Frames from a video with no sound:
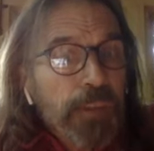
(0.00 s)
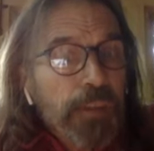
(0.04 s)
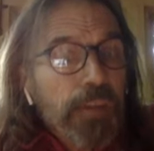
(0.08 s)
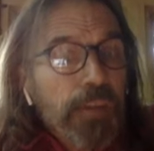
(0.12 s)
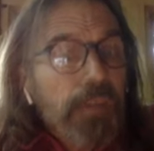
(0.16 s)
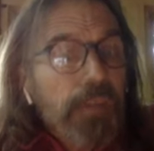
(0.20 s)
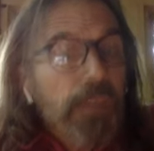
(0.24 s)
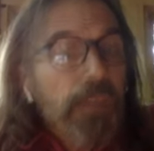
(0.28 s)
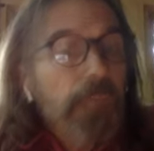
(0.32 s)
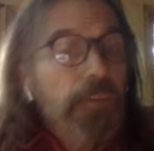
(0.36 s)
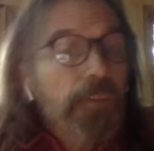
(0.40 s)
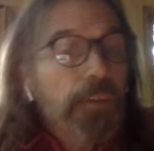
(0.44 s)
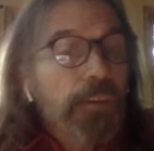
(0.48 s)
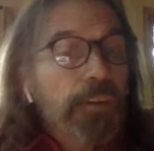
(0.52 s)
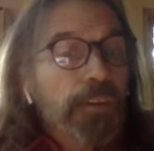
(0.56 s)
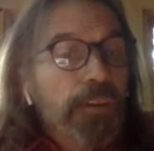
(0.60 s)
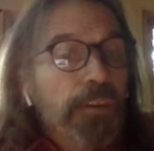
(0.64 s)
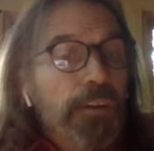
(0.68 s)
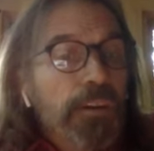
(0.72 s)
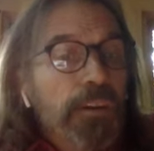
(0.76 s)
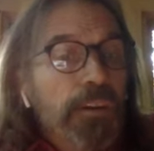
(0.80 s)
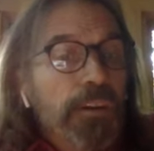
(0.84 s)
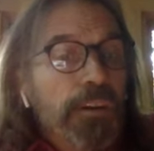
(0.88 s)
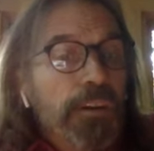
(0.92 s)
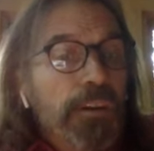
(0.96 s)
come in
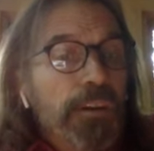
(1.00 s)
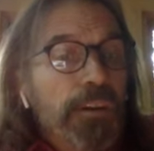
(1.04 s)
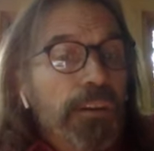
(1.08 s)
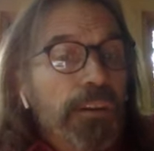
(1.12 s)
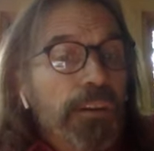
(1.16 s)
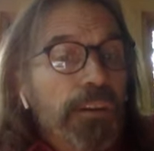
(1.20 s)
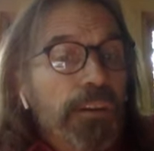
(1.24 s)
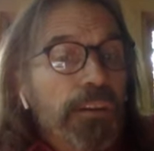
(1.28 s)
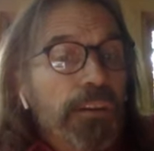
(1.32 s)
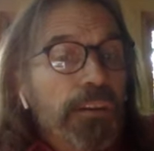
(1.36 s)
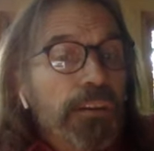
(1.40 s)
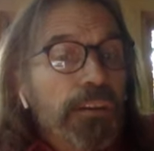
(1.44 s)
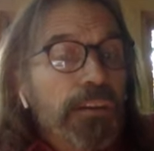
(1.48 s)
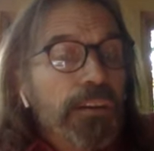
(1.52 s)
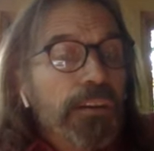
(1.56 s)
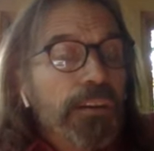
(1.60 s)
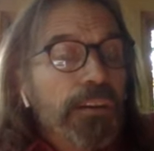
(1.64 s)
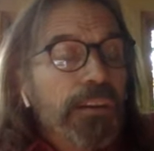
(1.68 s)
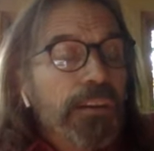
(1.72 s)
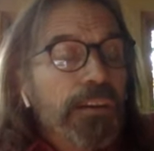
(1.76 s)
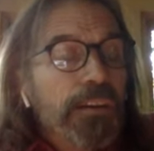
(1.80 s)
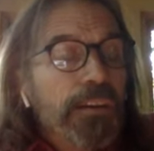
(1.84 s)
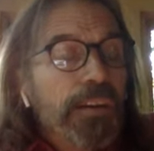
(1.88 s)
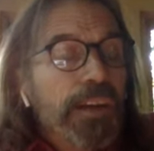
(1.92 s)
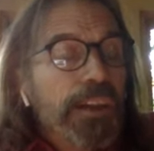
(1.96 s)
and
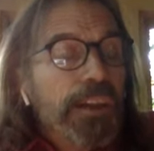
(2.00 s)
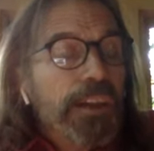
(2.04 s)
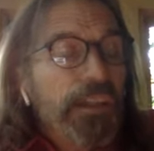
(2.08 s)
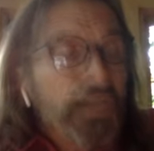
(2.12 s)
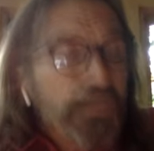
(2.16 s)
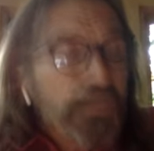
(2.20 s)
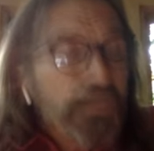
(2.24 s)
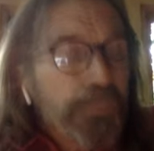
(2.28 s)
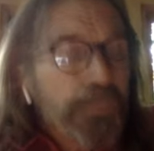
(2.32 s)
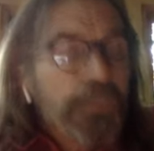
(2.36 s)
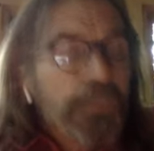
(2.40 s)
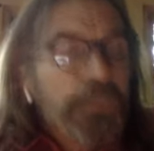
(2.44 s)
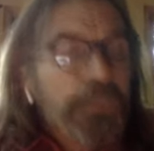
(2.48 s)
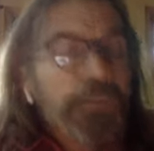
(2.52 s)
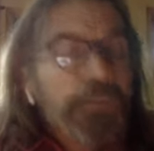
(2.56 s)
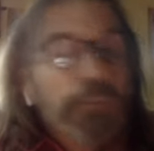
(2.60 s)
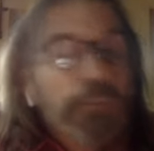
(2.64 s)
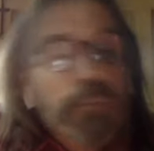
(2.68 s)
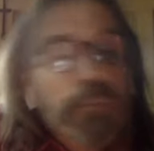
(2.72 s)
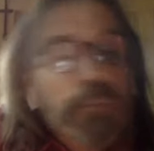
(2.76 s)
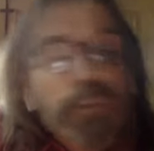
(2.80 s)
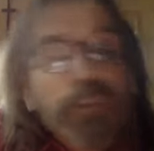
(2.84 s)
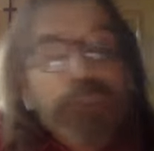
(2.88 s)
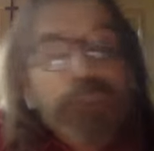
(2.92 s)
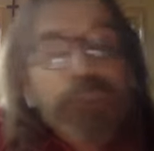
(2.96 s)
ask for
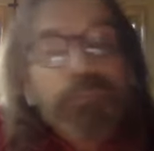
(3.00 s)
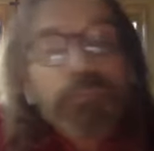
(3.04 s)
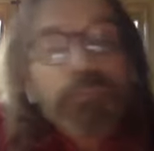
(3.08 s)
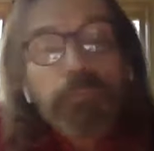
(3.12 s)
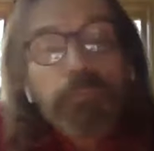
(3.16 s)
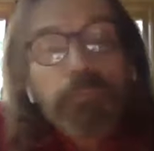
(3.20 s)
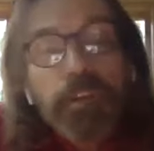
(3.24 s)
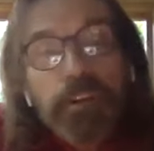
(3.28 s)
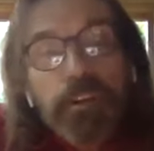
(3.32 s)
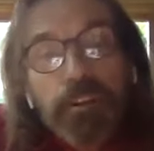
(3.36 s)
something from